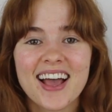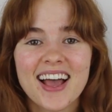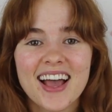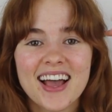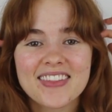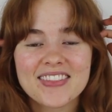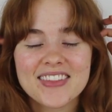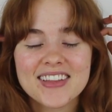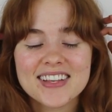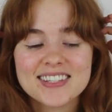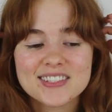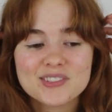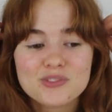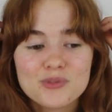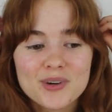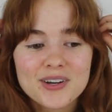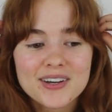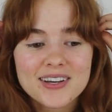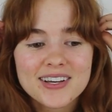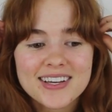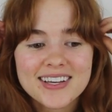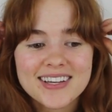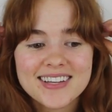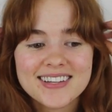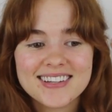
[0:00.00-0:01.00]
And this
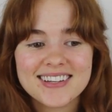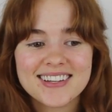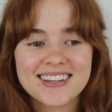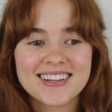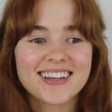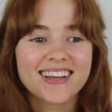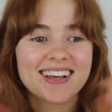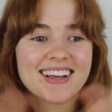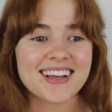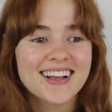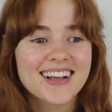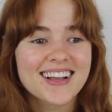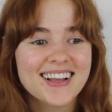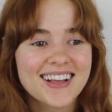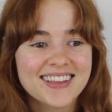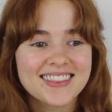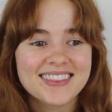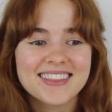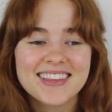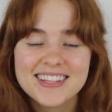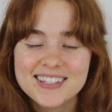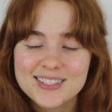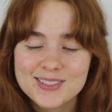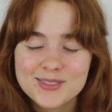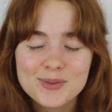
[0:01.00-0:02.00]
one
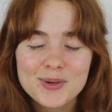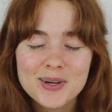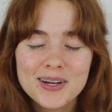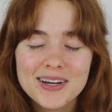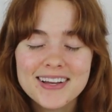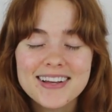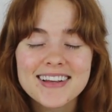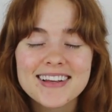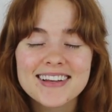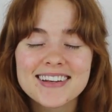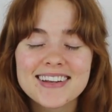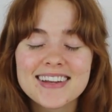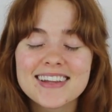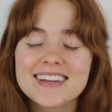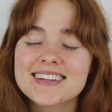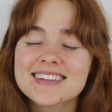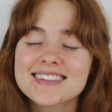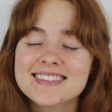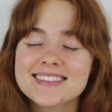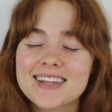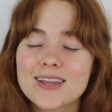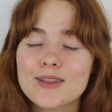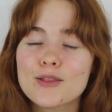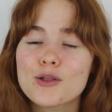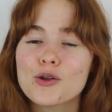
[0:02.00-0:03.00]
is
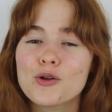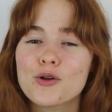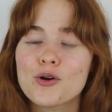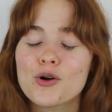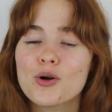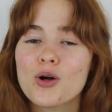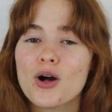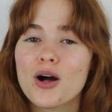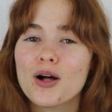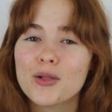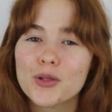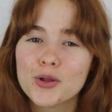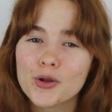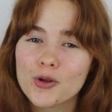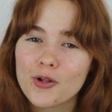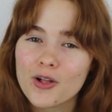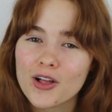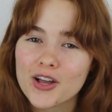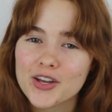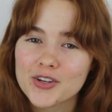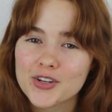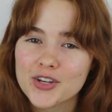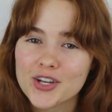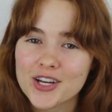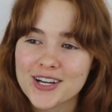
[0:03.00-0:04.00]
a little
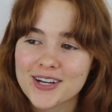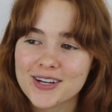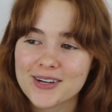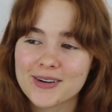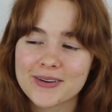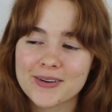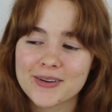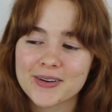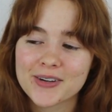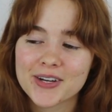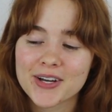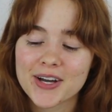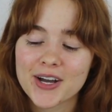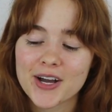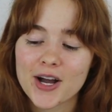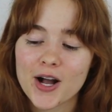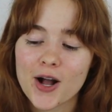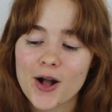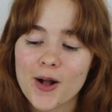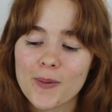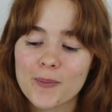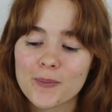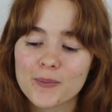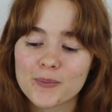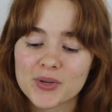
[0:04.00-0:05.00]

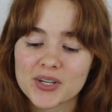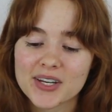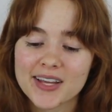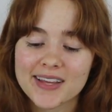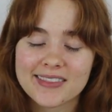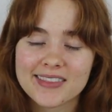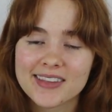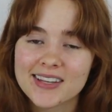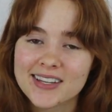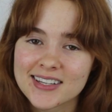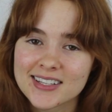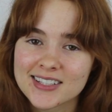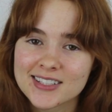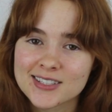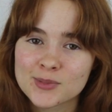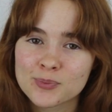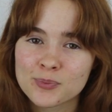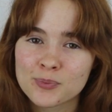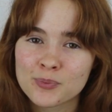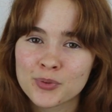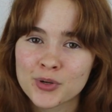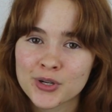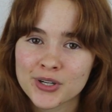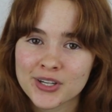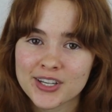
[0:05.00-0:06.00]
unknown, but I think it's
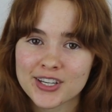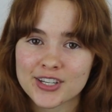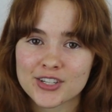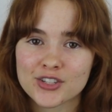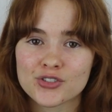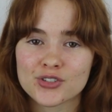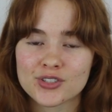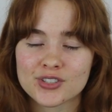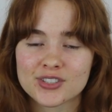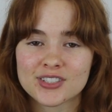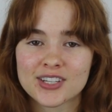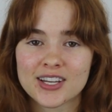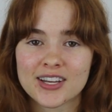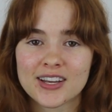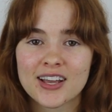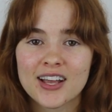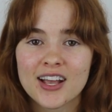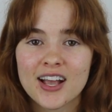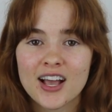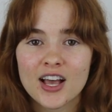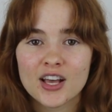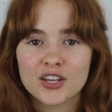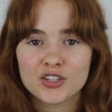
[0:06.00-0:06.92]
pretty interesting.